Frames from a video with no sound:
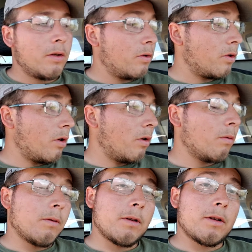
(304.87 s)

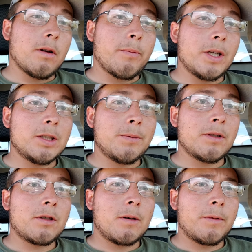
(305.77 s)
So the Benjamin
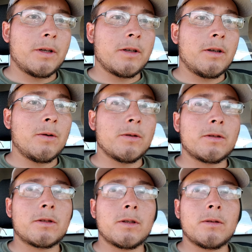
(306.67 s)
Discovery did hold
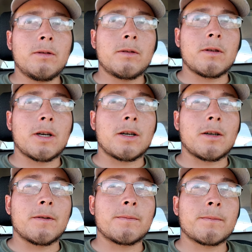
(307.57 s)
its own.
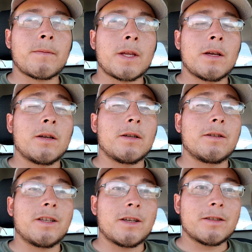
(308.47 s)

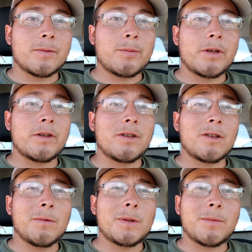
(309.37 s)
Did get some pretty good
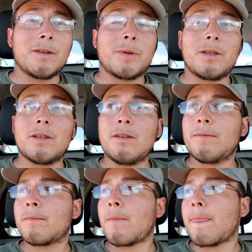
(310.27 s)
groups in my opinion.
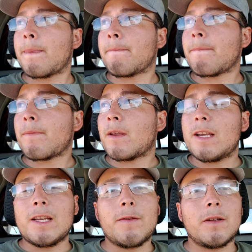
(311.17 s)

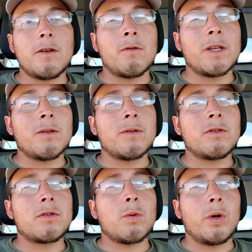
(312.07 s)
Even though it
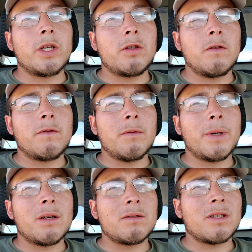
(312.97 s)
was 22
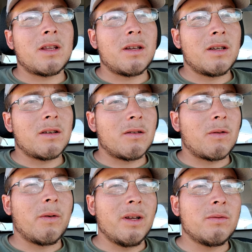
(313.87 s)
foot-pounds, I think.
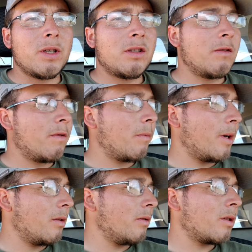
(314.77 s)
Around 22
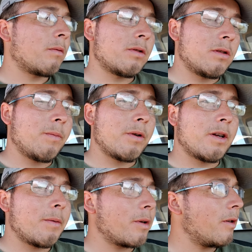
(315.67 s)
foot-pounds, it was still pretty
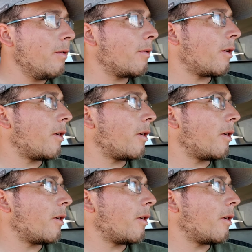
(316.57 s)
damn good.